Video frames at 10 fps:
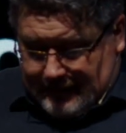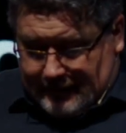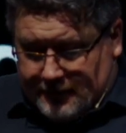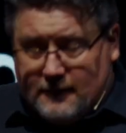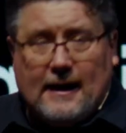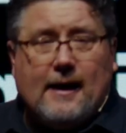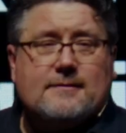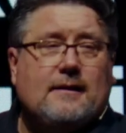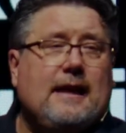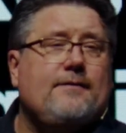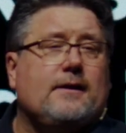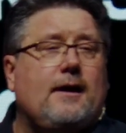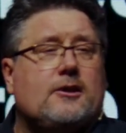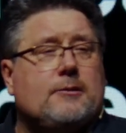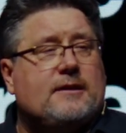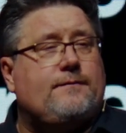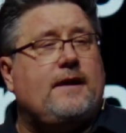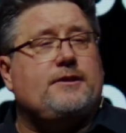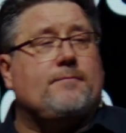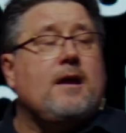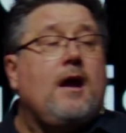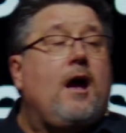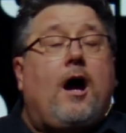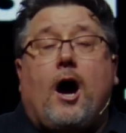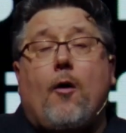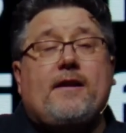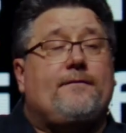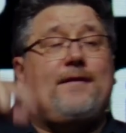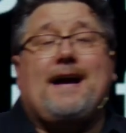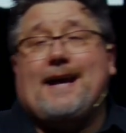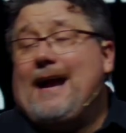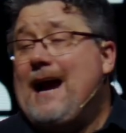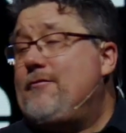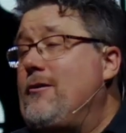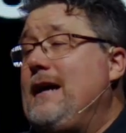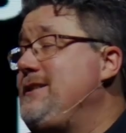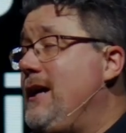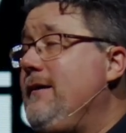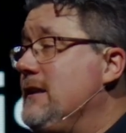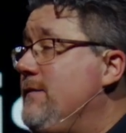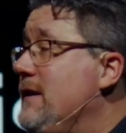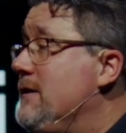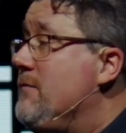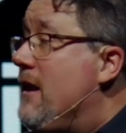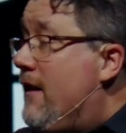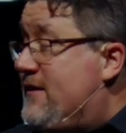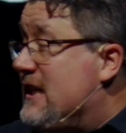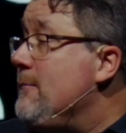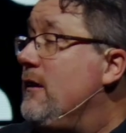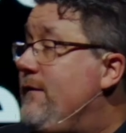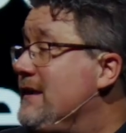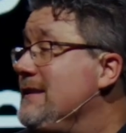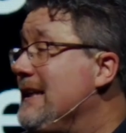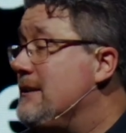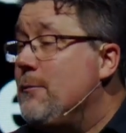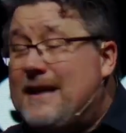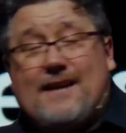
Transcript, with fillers: In two thousand eleven, God showed me this vision, only to find out after I shared this vision, similar vision like this was